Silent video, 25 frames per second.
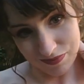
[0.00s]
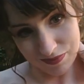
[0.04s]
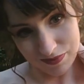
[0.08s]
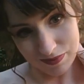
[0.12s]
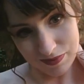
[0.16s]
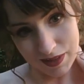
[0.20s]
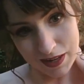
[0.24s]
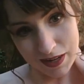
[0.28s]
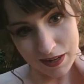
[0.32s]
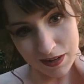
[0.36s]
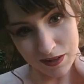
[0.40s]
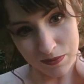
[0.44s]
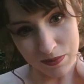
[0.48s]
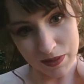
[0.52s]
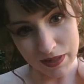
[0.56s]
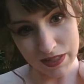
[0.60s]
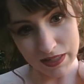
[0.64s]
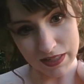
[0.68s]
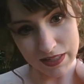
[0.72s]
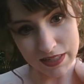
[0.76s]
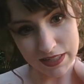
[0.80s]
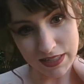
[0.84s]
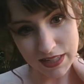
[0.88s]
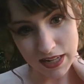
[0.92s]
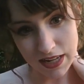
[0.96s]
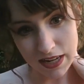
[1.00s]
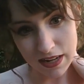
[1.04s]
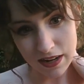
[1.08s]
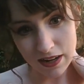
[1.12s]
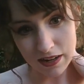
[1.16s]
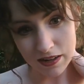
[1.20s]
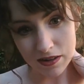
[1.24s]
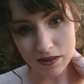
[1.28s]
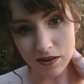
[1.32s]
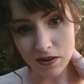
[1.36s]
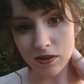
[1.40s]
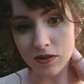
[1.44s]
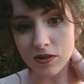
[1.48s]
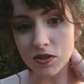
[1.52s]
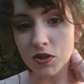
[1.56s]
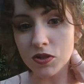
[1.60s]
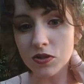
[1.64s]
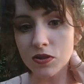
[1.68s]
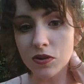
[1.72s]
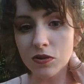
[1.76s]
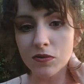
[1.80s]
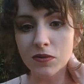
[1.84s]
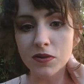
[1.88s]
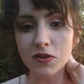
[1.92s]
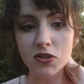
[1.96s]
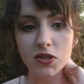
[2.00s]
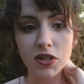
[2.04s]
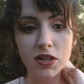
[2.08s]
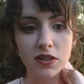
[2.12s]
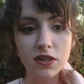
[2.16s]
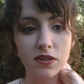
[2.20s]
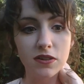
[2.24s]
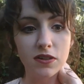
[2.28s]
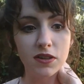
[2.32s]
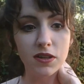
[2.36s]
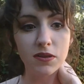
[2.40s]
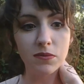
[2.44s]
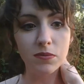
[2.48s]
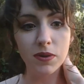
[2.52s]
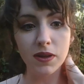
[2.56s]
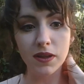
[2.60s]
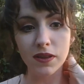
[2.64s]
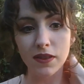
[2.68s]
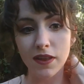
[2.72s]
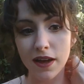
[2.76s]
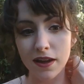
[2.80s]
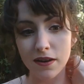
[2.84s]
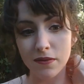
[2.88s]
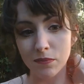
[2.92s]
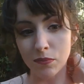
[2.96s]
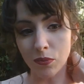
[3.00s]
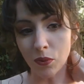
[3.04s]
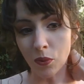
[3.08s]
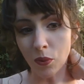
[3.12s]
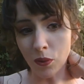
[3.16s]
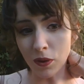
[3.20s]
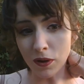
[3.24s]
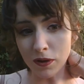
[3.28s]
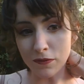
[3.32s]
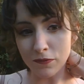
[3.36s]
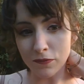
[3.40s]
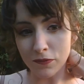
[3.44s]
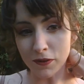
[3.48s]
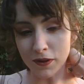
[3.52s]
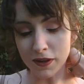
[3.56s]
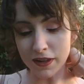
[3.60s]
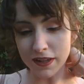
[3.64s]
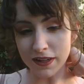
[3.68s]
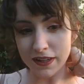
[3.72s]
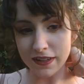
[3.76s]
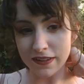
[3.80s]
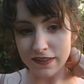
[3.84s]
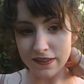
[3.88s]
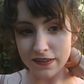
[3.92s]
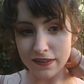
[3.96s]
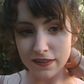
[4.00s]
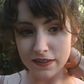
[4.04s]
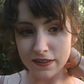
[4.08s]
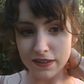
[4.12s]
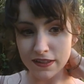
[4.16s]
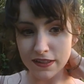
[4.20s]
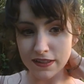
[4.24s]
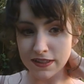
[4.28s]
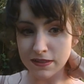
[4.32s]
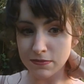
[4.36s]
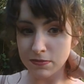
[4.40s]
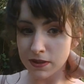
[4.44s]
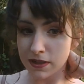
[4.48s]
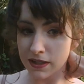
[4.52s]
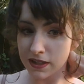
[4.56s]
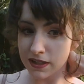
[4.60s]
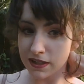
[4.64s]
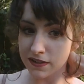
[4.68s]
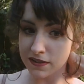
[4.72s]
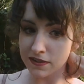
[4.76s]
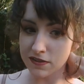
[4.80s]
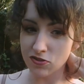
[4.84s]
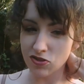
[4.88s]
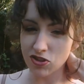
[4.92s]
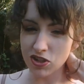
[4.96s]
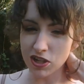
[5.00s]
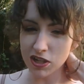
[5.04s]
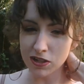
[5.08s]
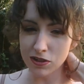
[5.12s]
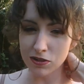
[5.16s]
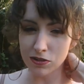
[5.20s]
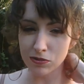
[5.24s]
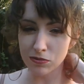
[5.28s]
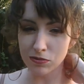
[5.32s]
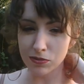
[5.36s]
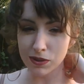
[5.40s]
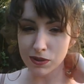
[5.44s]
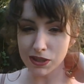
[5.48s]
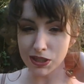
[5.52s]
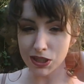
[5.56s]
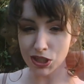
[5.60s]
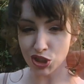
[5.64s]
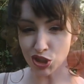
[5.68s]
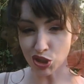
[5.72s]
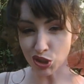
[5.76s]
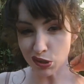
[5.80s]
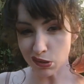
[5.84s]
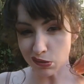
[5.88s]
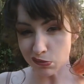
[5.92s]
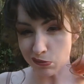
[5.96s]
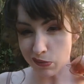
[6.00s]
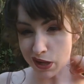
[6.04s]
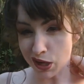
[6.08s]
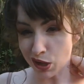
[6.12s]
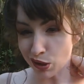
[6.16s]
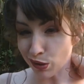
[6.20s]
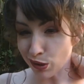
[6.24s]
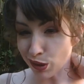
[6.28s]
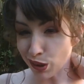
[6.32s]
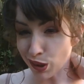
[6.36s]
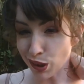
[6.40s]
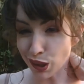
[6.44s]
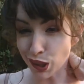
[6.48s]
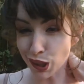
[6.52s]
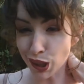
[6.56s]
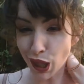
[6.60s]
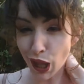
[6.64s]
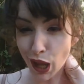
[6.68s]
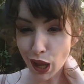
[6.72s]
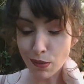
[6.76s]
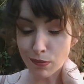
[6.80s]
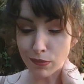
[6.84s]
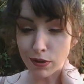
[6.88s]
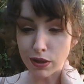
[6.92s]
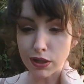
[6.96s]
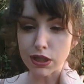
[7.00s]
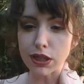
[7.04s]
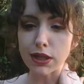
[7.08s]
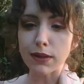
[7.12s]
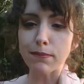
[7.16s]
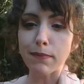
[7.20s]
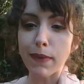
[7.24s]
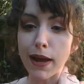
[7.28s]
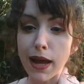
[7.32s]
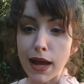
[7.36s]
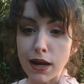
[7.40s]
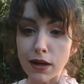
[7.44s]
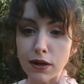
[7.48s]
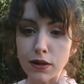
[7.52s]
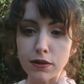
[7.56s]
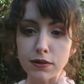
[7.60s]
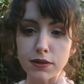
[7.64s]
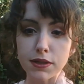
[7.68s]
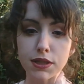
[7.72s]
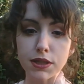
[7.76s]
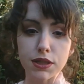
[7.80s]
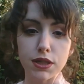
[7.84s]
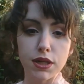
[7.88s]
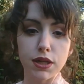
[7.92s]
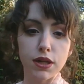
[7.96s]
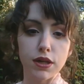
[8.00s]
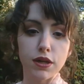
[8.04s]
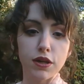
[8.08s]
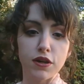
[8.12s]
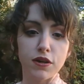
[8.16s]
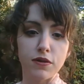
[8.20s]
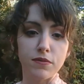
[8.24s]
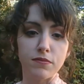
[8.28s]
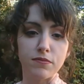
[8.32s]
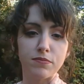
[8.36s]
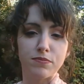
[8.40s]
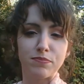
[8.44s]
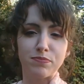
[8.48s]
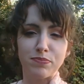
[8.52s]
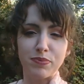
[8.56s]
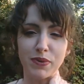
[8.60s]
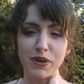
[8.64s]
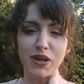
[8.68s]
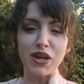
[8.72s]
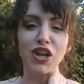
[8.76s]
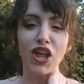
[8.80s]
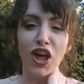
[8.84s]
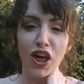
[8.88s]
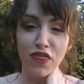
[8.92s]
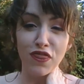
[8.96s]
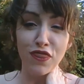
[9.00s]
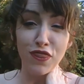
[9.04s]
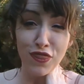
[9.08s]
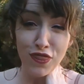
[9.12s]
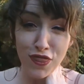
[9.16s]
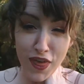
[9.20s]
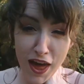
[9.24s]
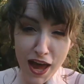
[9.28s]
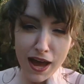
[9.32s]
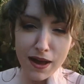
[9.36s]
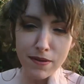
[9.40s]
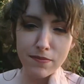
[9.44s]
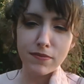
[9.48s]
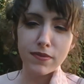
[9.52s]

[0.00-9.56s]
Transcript: that all being said, I also don't want gender to be that important for kids and teens because gender really shouldn't matter that much. It matters, but not that